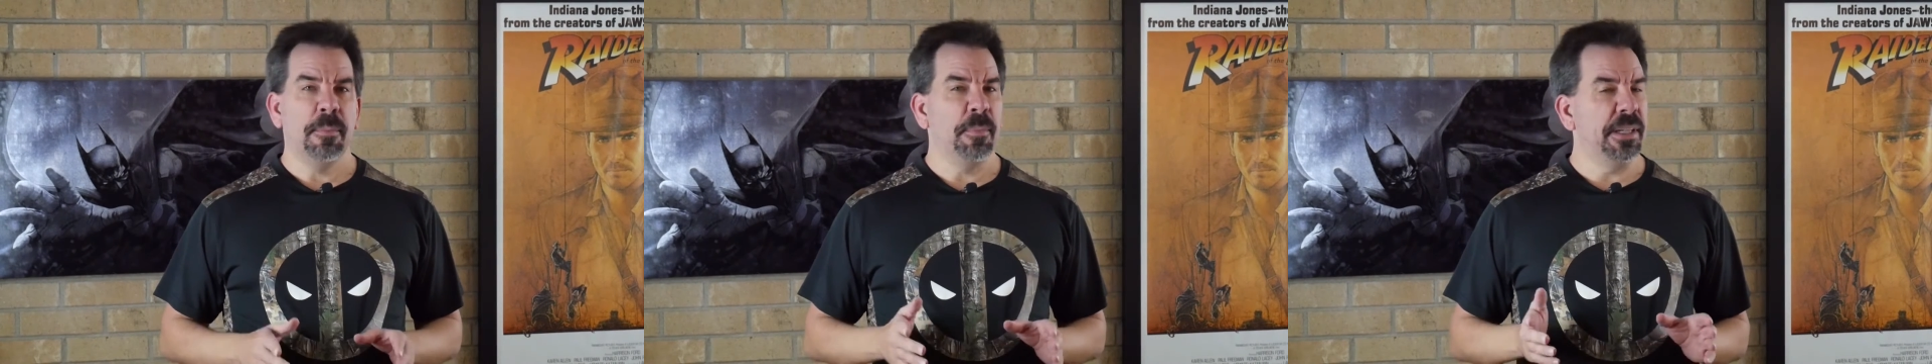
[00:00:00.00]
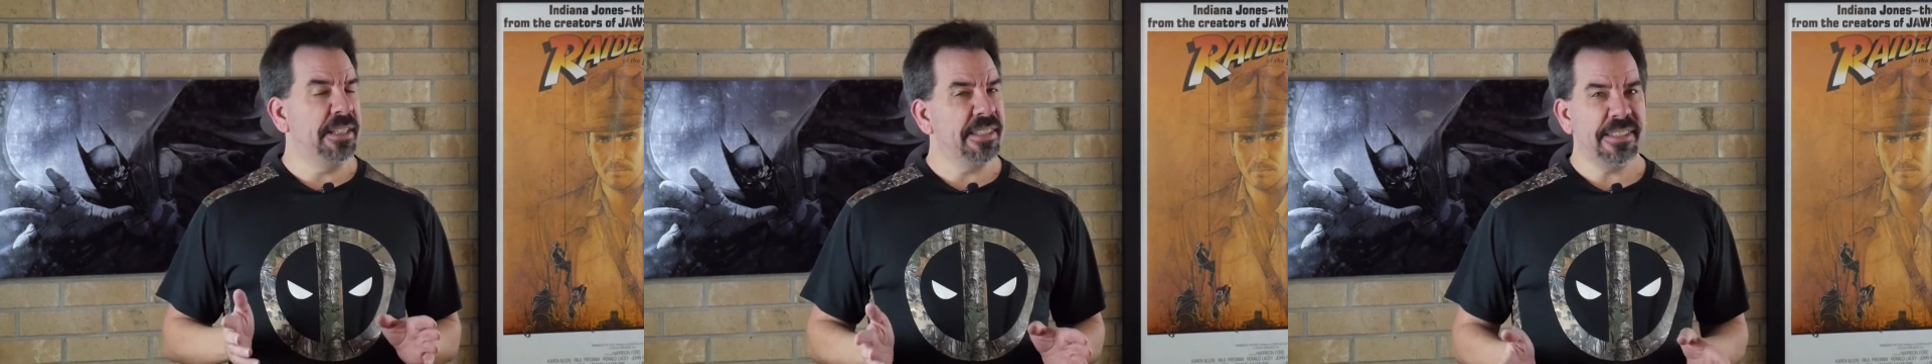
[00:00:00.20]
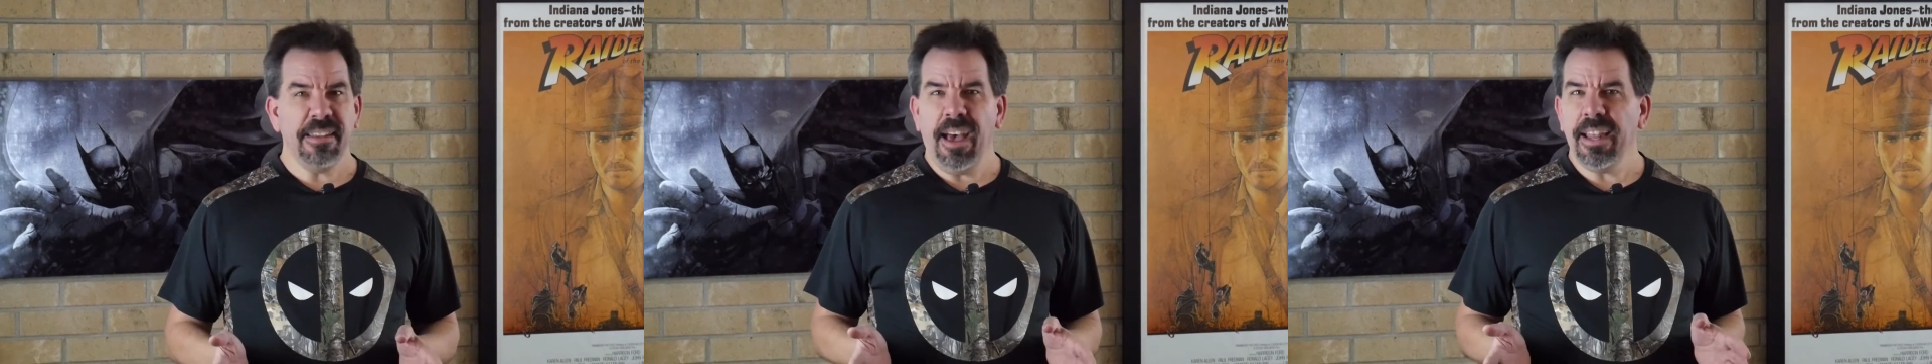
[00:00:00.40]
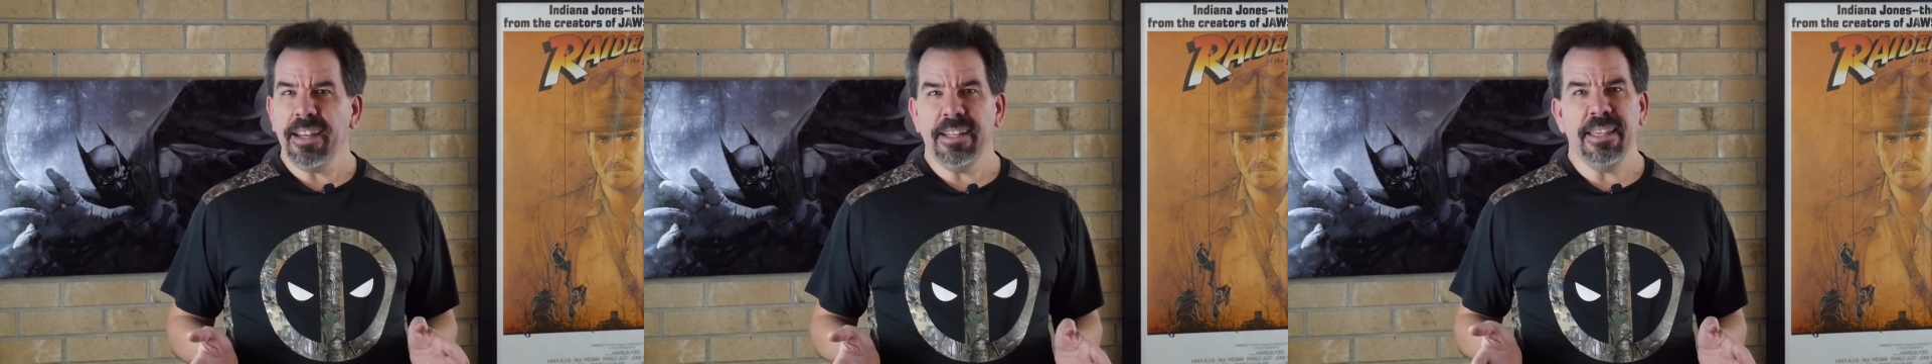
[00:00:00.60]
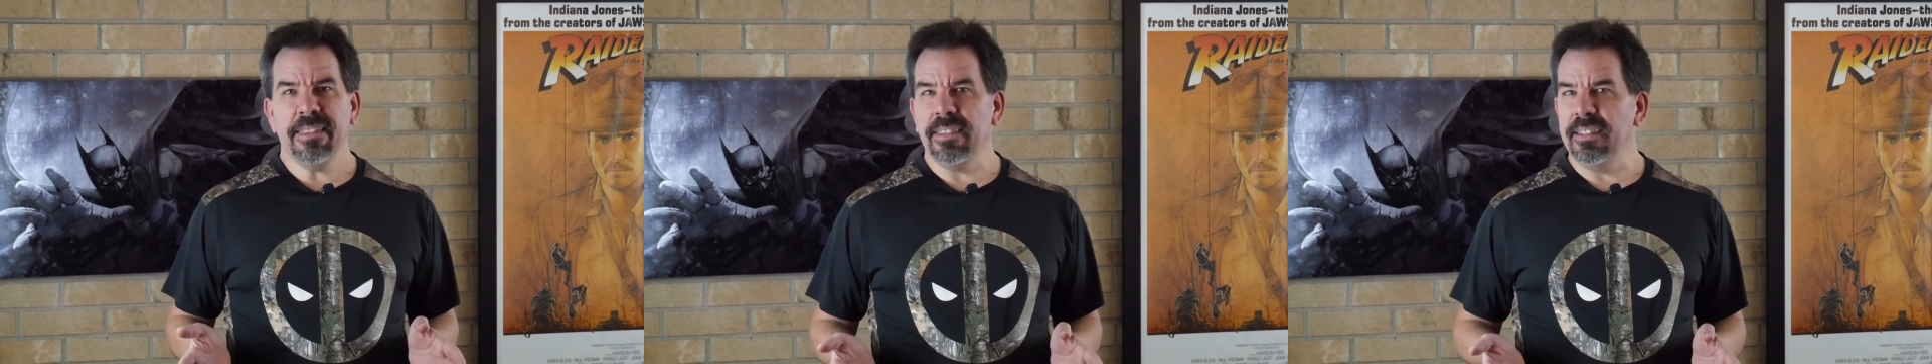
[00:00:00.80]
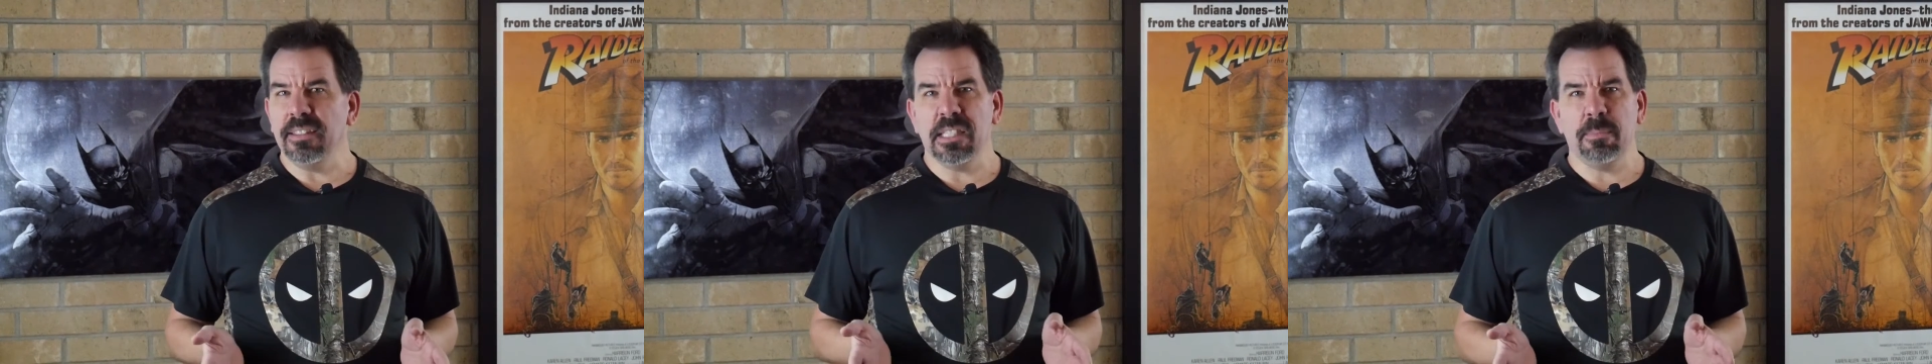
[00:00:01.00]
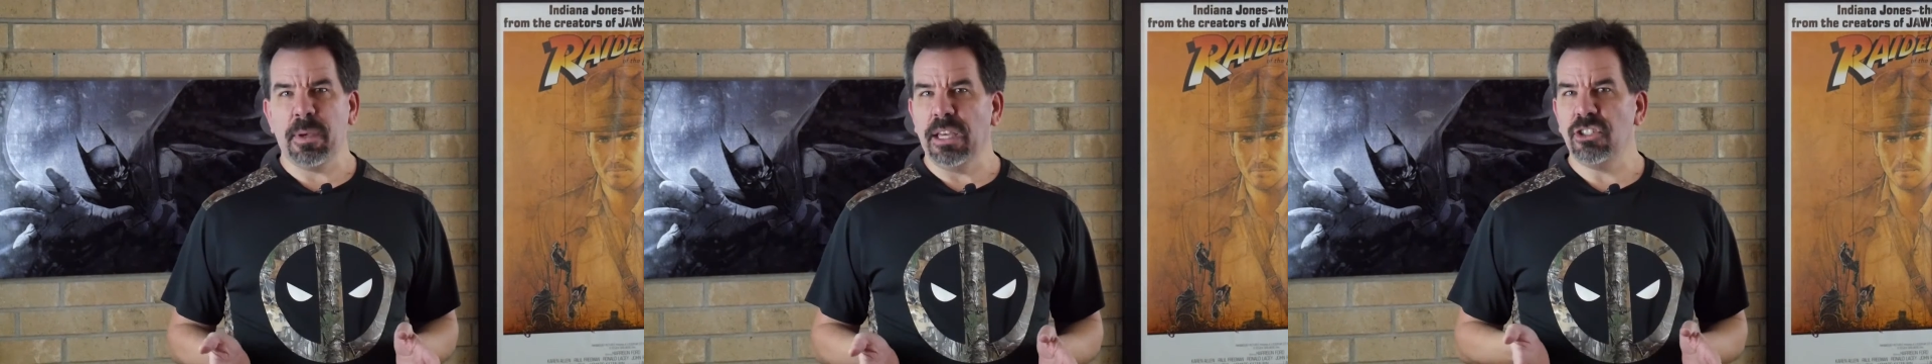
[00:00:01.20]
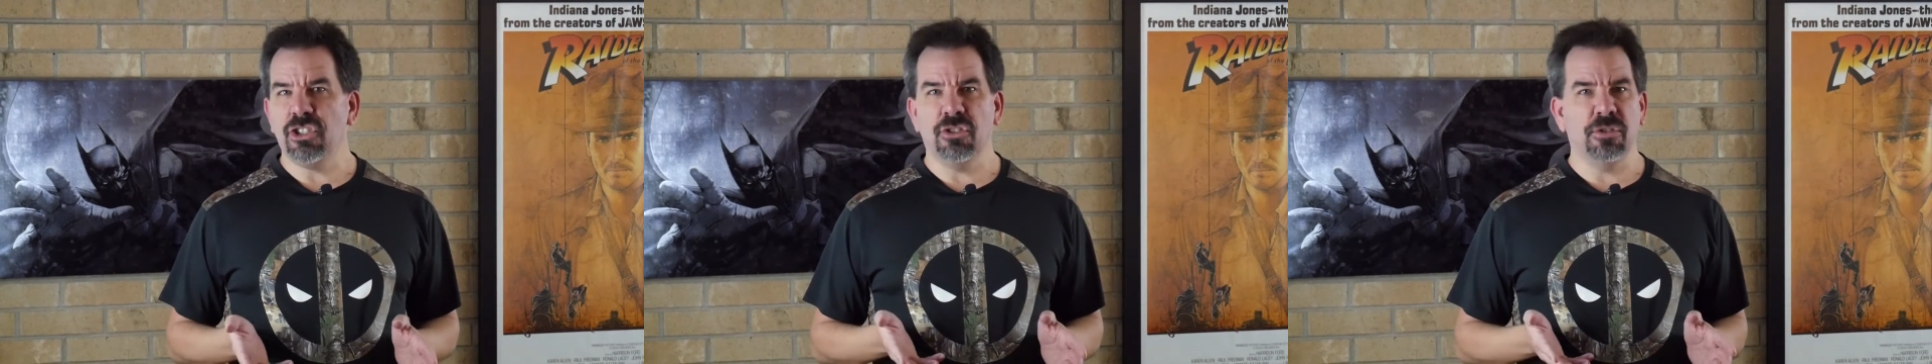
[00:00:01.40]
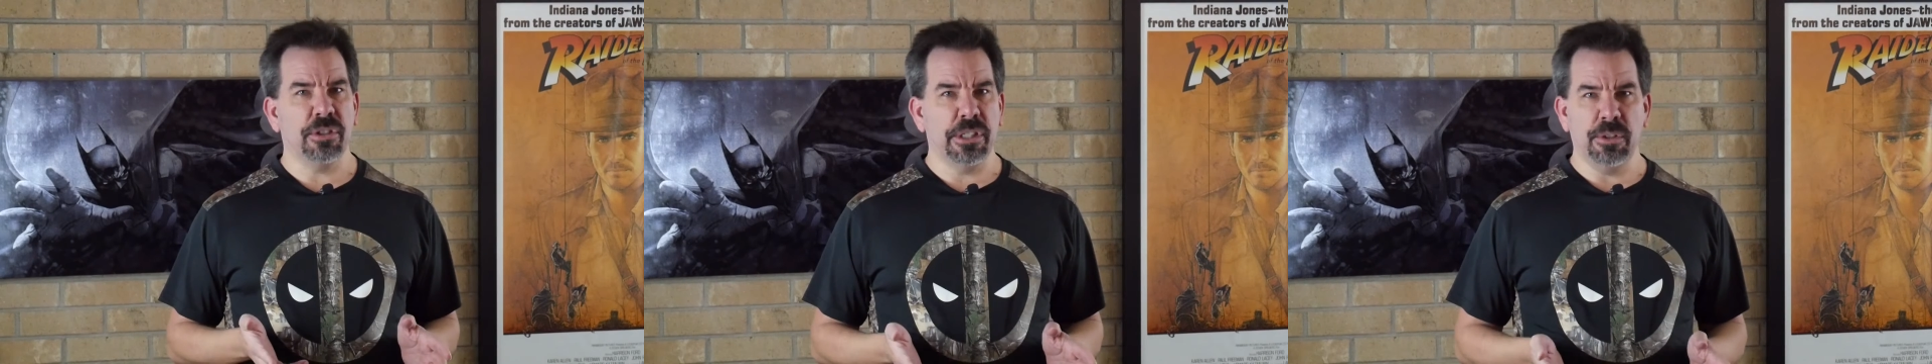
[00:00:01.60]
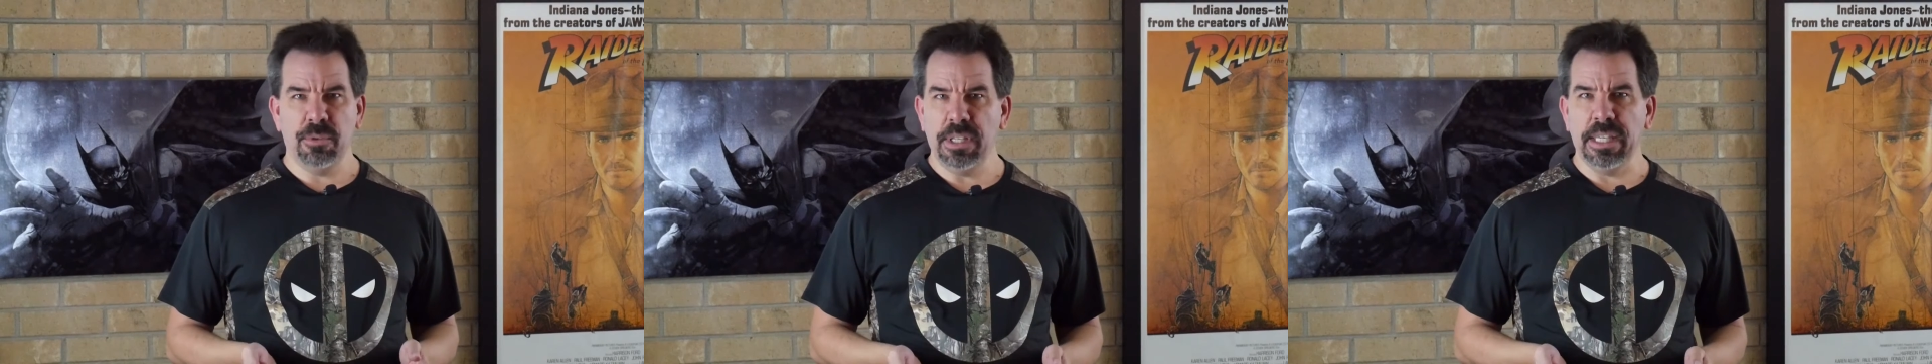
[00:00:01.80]
but it's not anything special or
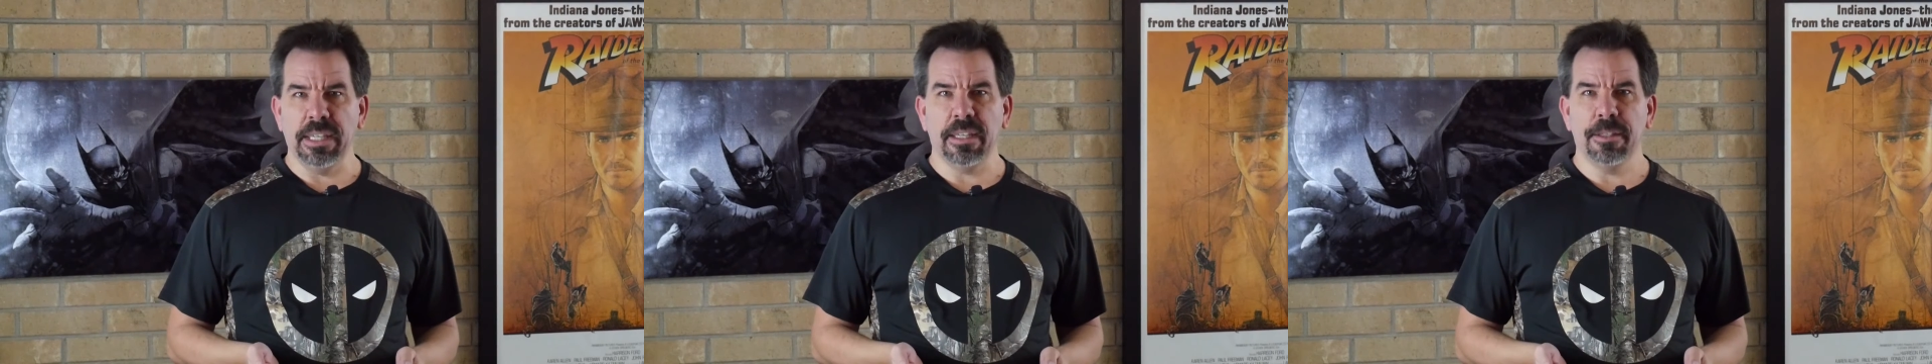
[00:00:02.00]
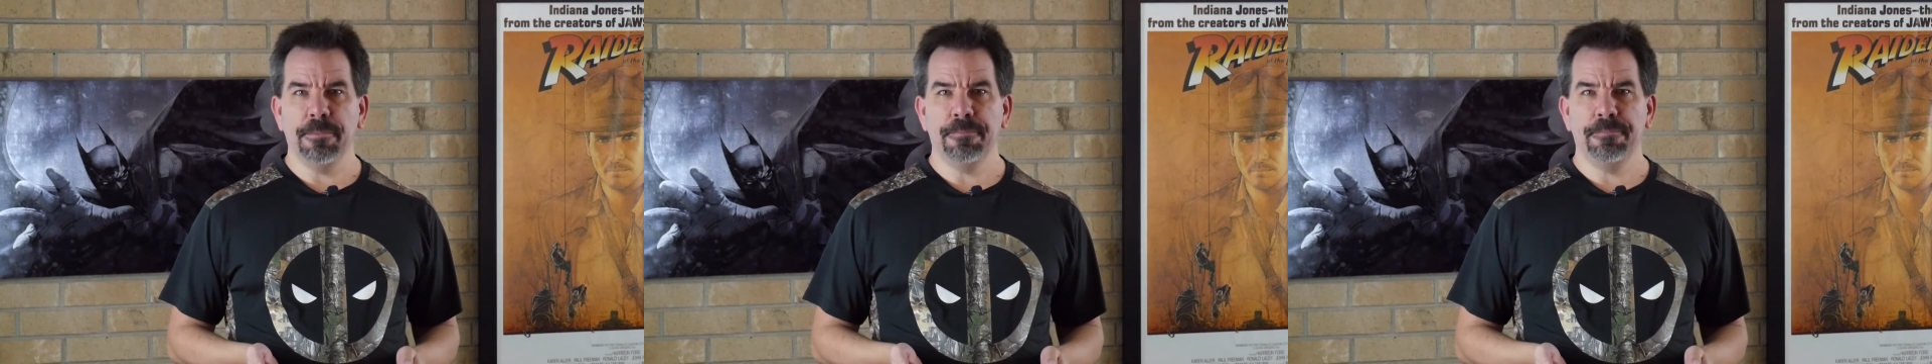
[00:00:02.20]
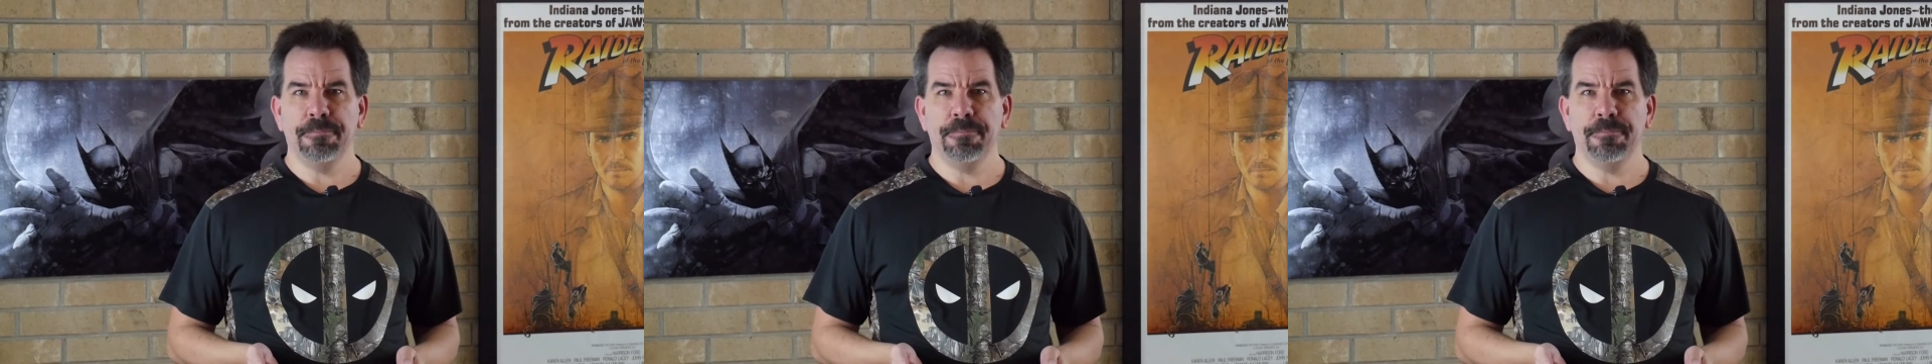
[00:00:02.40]
unique.